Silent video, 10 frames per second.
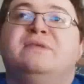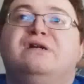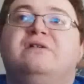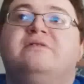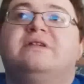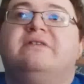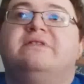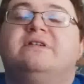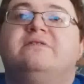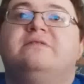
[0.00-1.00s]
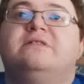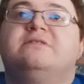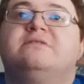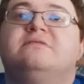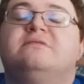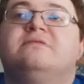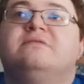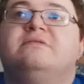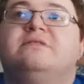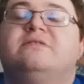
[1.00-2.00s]
Oh, Kevin Owens.
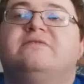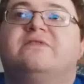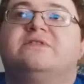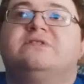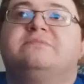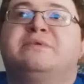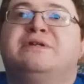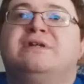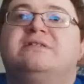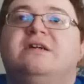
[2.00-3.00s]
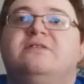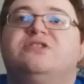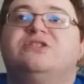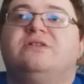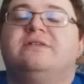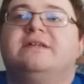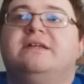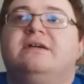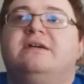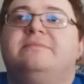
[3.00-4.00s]
He's going for a super kick. Telling Solo to
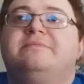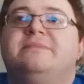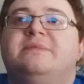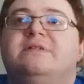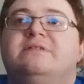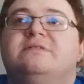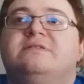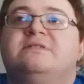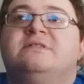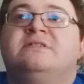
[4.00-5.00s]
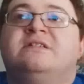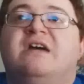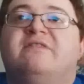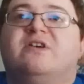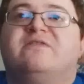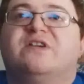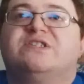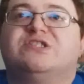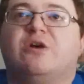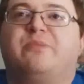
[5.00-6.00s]
get up. Kevin going for a
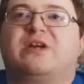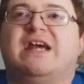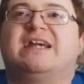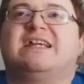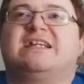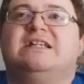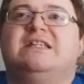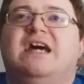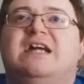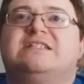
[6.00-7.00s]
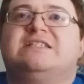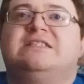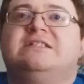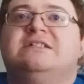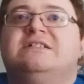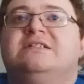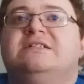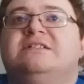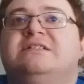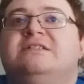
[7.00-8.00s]
super kick. It connects.
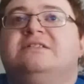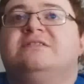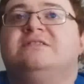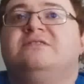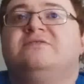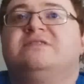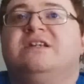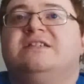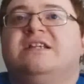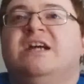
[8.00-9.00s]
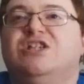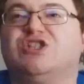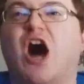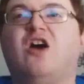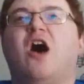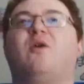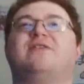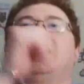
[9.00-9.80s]
Solo's dizzy. Solo with